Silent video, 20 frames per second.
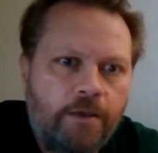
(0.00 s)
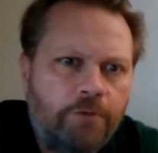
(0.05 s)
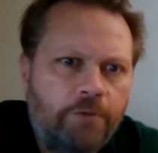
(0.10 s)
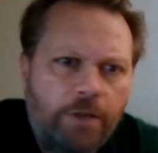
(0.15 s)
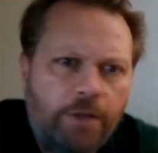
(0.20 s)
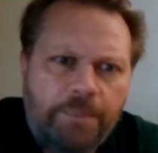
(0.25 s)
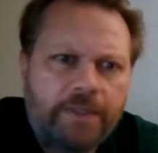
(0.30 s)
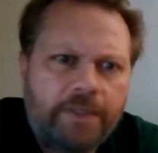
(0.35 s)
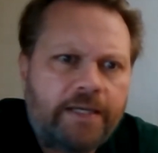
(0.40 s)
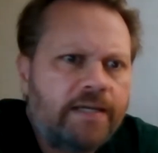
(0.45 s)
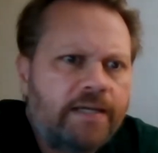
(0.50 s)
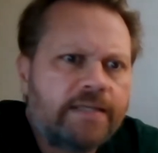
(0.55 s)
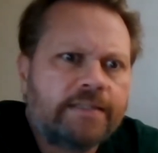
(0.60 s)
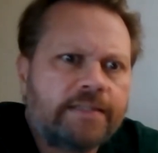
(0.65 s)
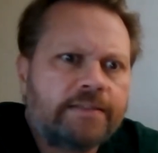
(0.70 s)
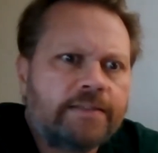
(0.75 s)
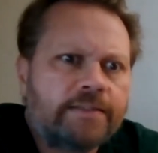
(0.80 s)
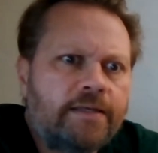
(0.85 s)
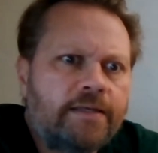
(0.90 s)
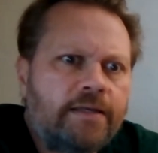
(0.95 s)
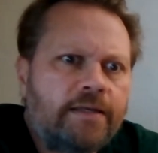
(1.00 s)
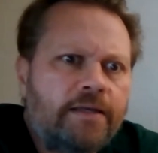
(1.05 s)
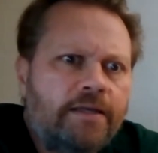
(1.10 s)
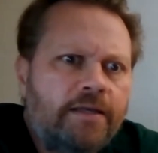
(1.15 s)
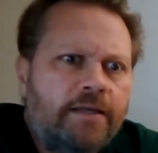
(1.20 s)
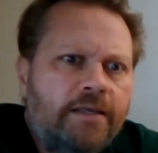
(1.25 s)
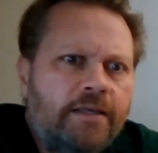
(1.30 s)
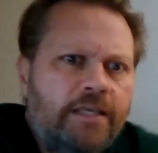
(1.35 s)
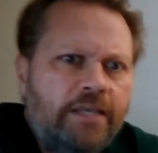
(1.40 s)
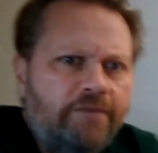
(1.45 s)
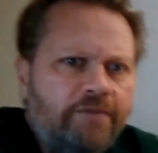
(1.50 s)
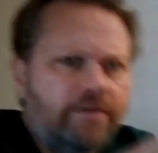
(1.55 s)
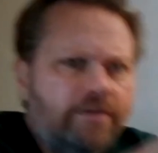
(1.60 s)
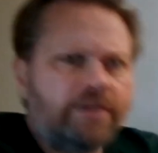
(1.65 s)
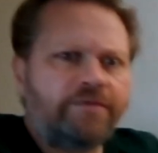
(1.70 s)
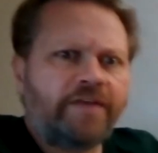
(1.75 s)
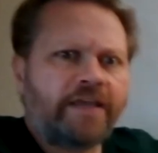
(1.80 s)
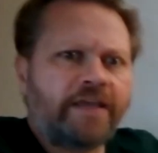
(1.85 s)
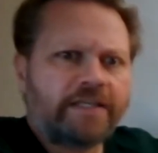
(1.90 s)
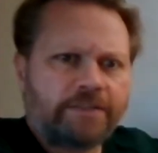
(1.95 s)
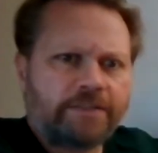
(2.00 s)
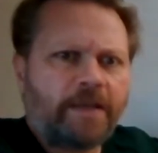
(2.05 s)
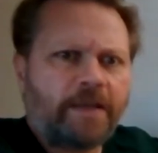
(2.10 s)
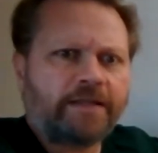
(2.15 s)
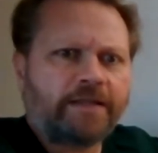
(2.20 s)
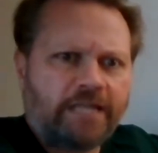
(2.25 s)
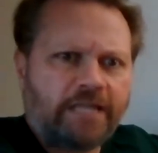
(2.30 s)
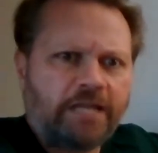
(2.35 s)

Well, because even if I expect